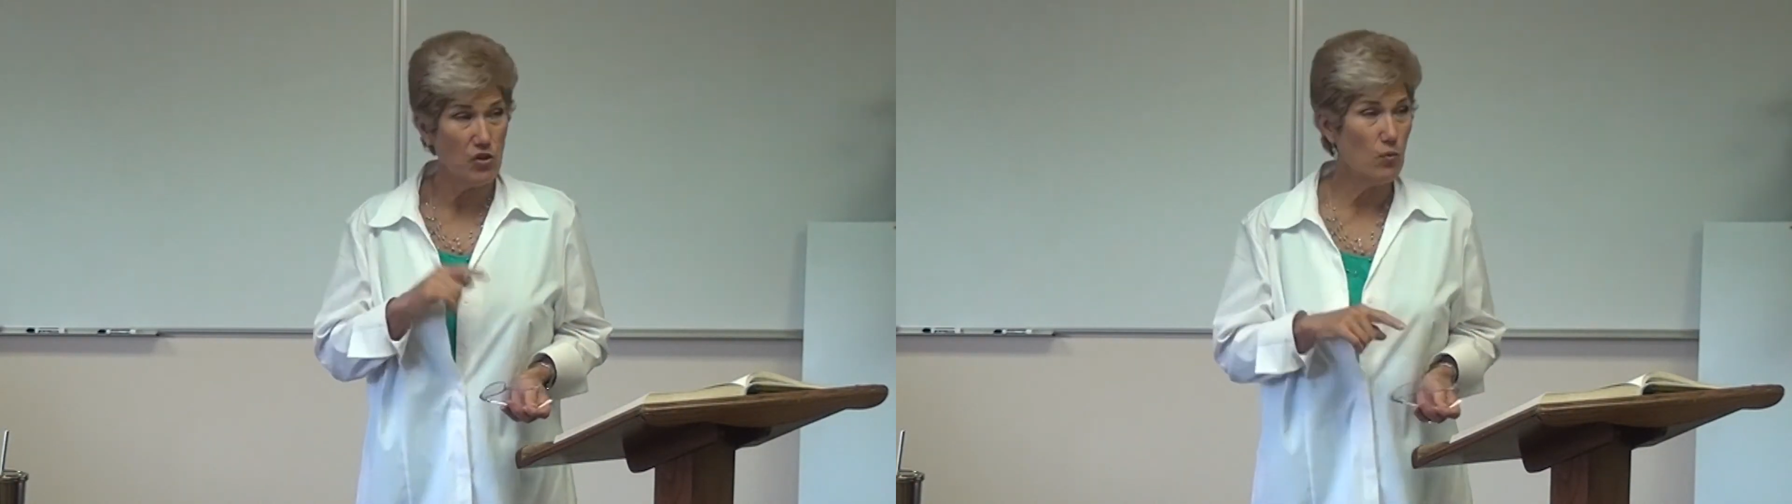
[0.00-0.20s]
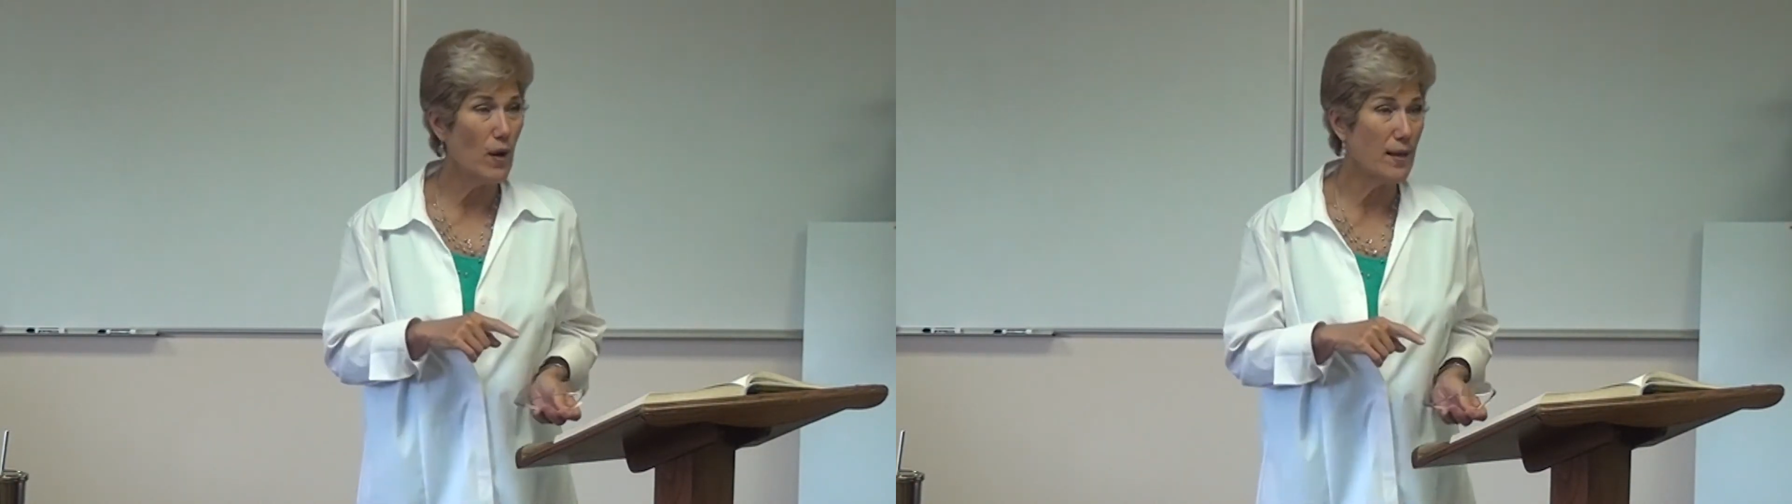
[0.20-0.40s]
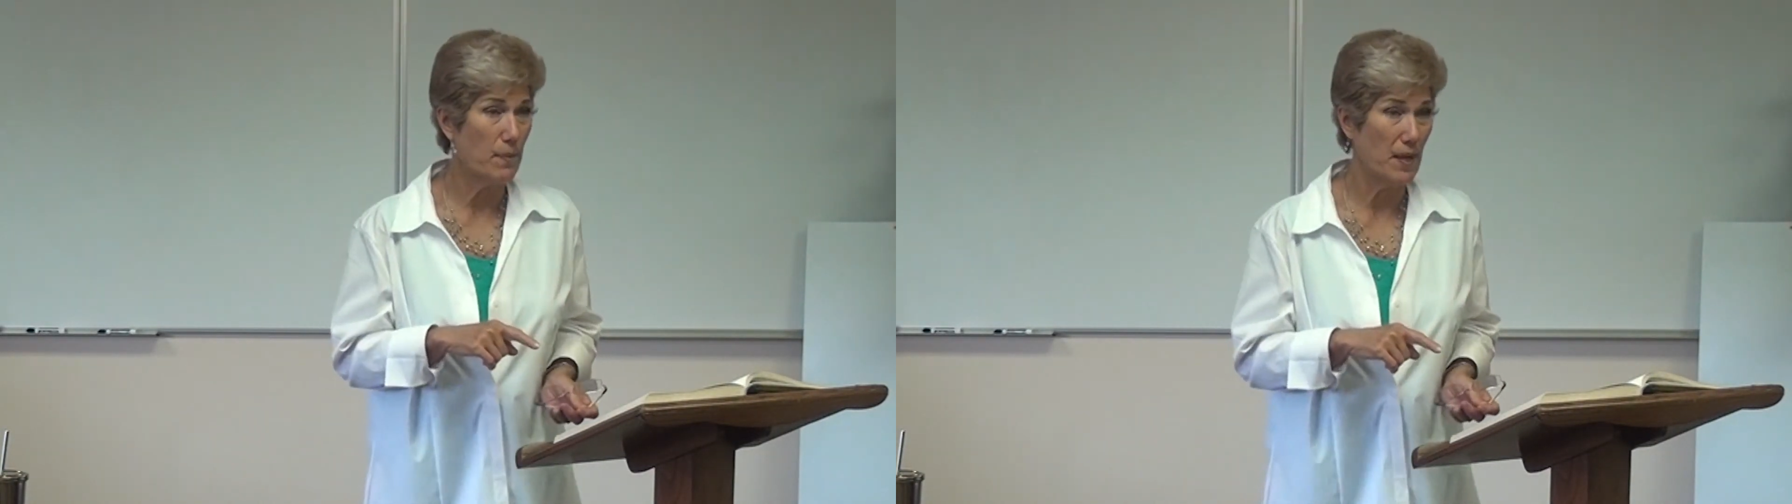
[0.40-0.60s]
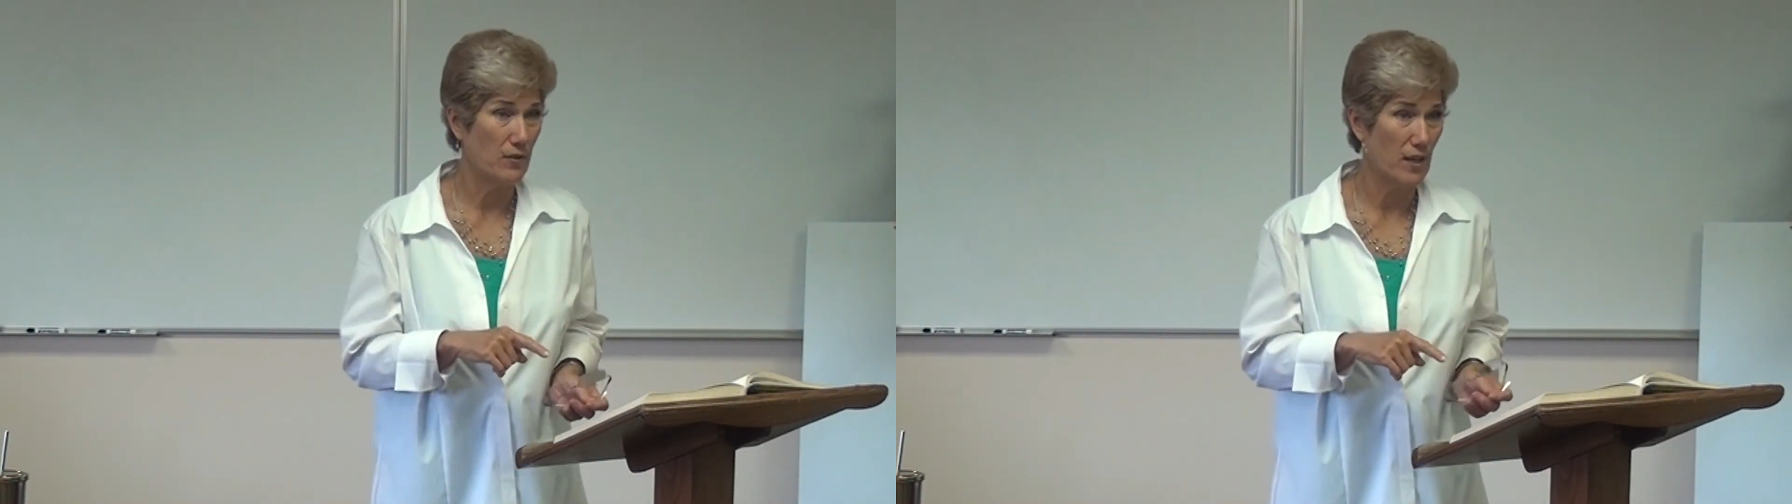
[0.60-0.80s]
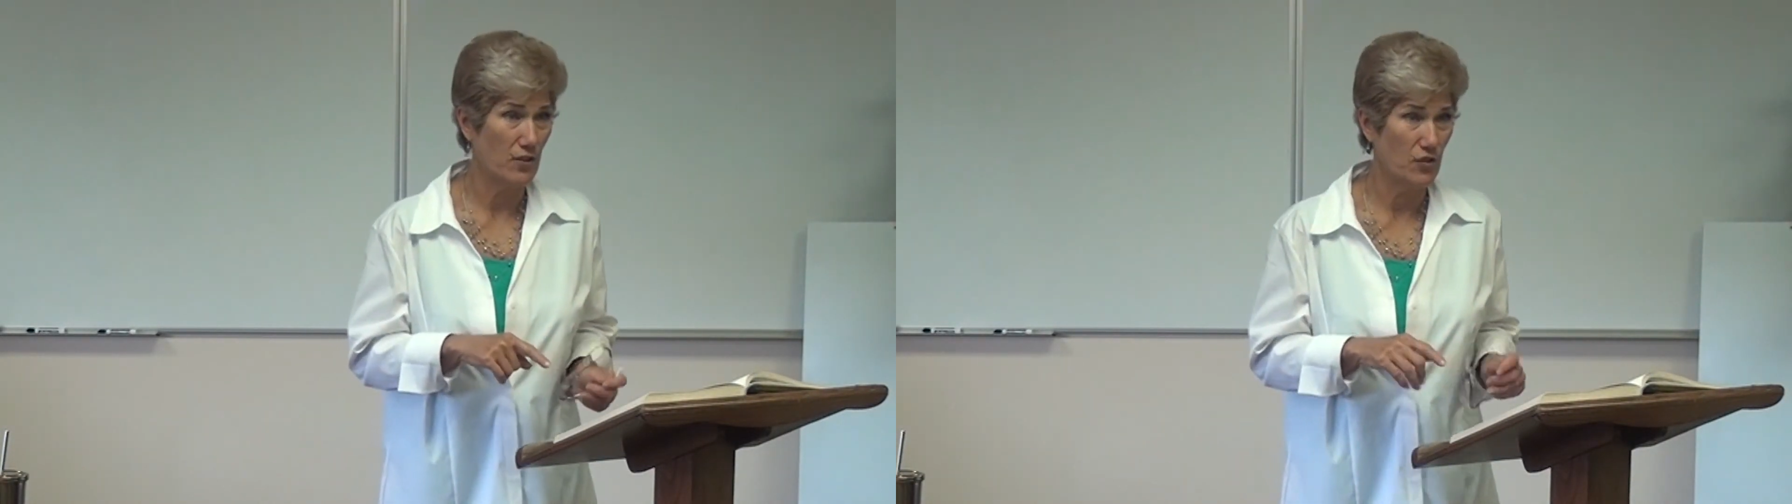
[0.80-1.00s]
And you read
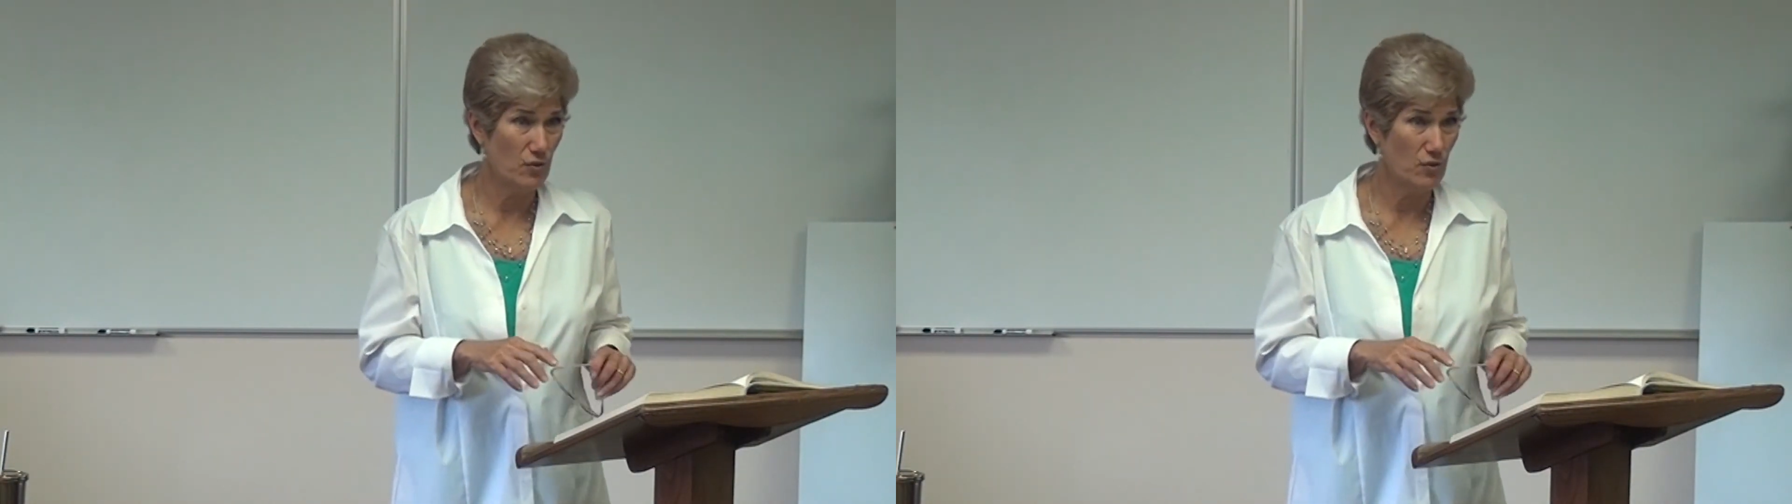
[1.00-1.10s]
about that.